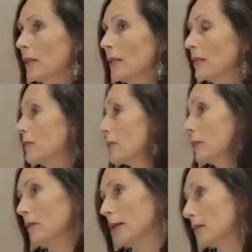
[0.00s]
And
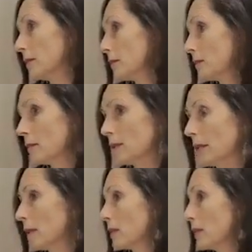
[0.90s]
as
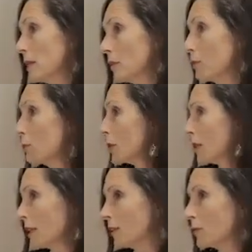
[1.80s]
EU, but
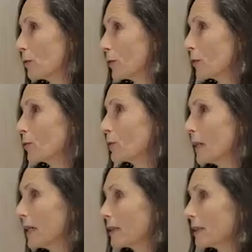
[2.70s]
I know also
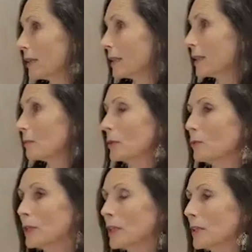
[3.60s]
Uzbekistan has
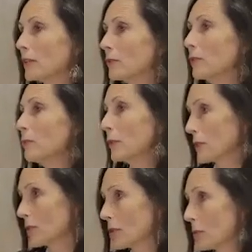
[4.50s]
been working so
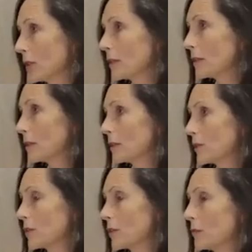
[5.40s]
much. I mean, this is
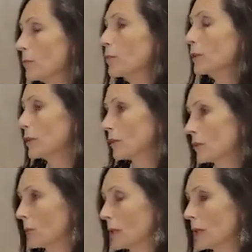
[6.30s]
such an
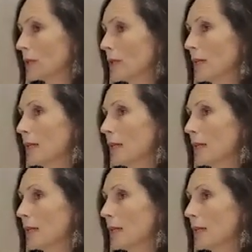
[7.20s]
important topic